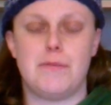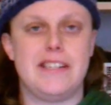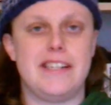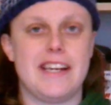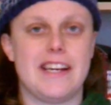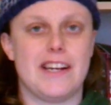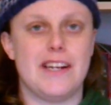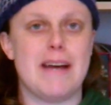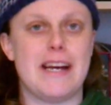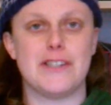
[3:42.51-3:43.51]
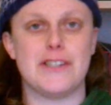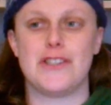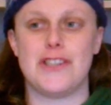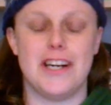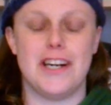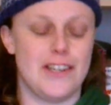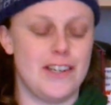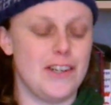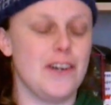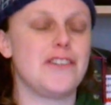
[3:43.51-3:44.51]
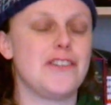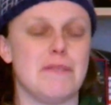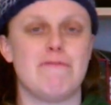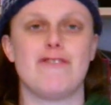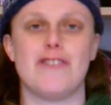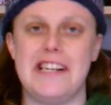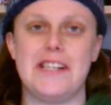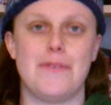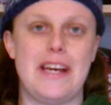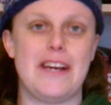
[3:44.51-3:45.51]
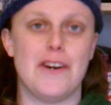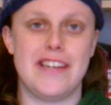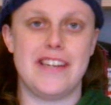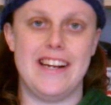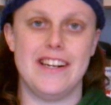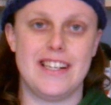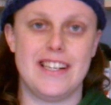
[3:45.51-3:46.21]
particular medals to unlock some 3D Suite content.